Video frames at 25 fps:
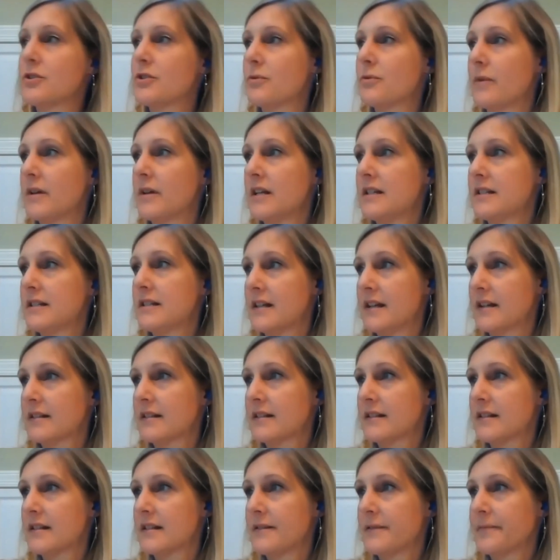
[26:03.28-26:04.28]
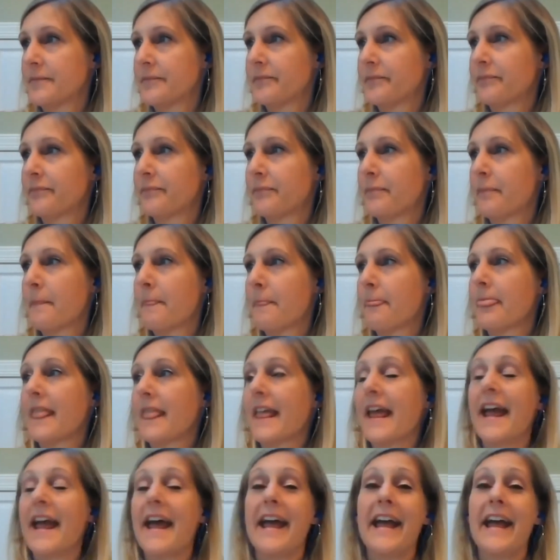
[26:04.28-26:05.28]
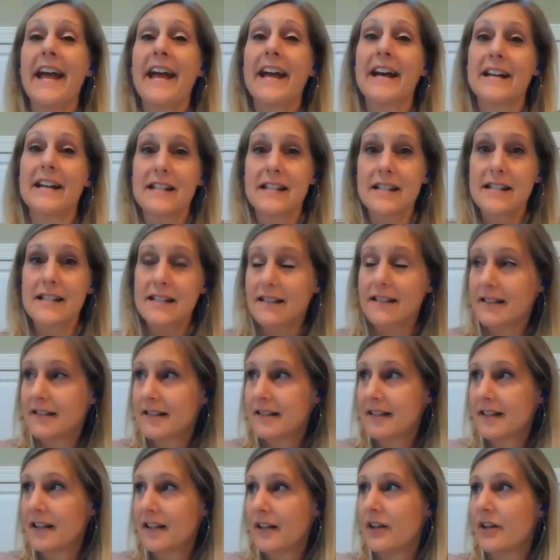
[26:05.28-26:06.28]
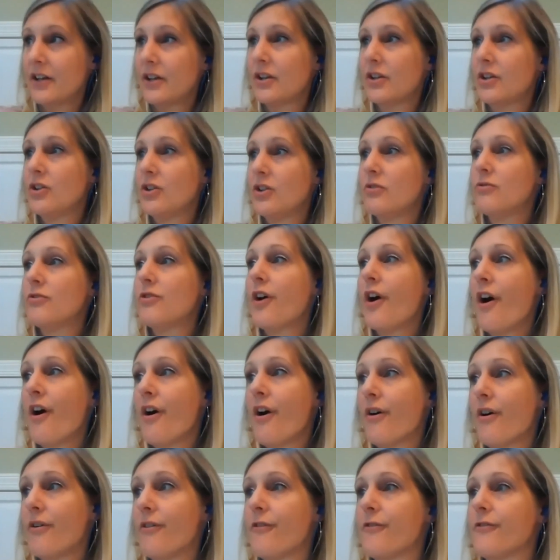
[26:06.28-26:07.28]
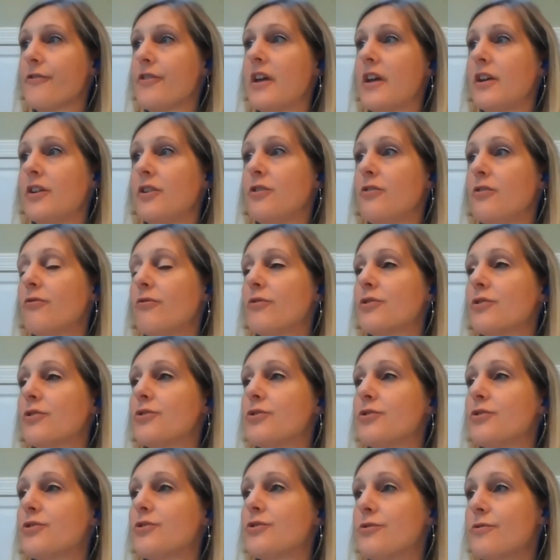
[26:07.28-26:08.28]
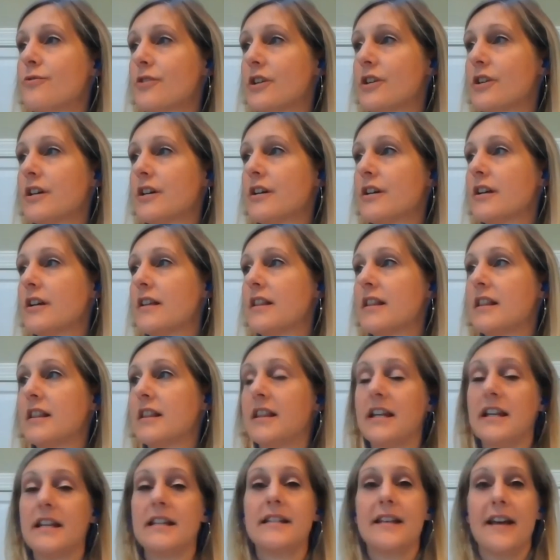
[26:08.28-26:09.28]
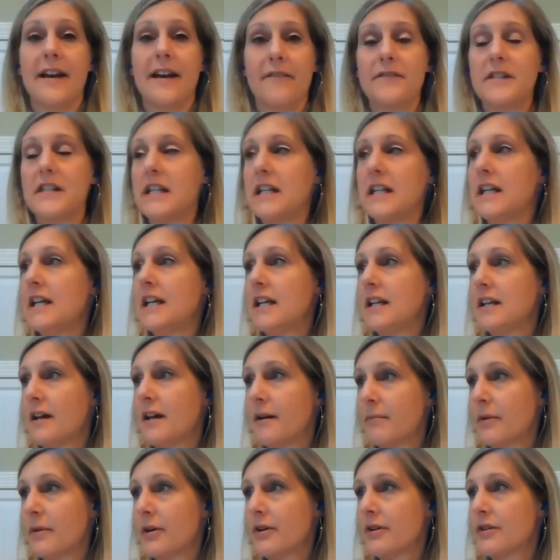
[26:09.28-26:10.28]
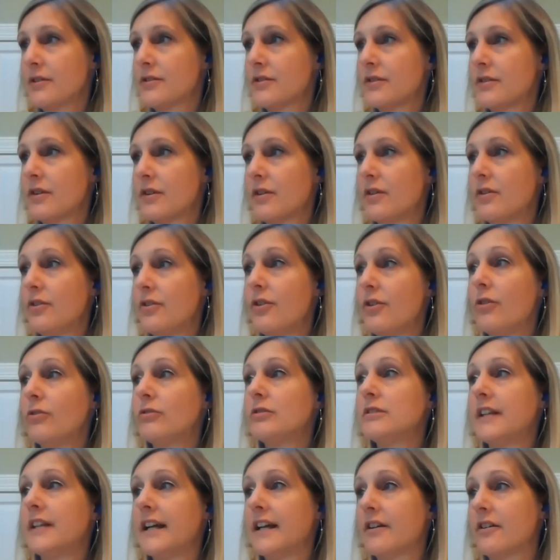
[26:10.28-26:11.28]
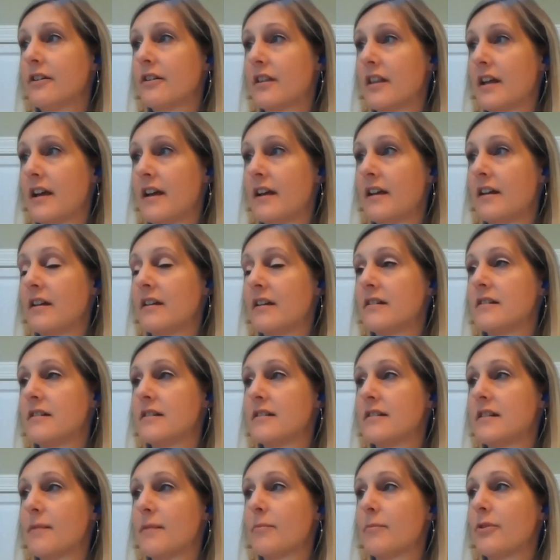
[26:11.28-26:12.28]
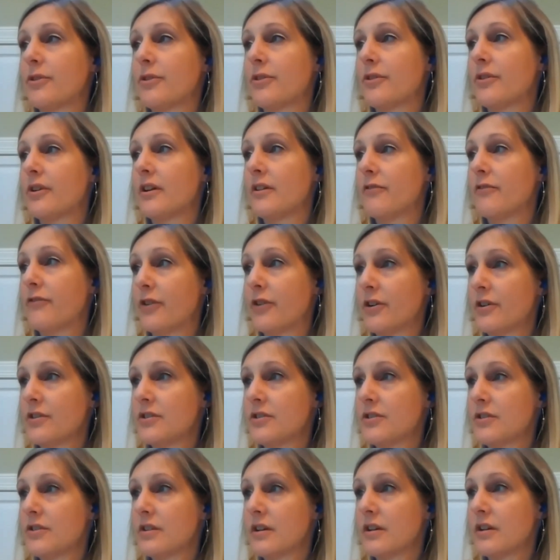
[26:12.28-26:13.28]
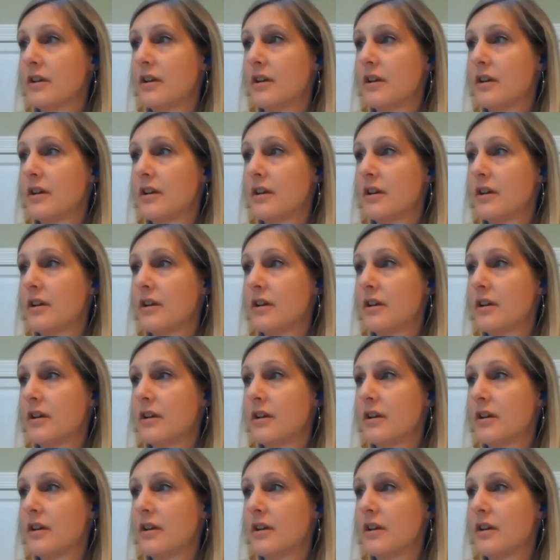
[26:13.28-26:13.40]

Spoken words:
26th, and you know that you restored these FTE numbers no later than December 31st,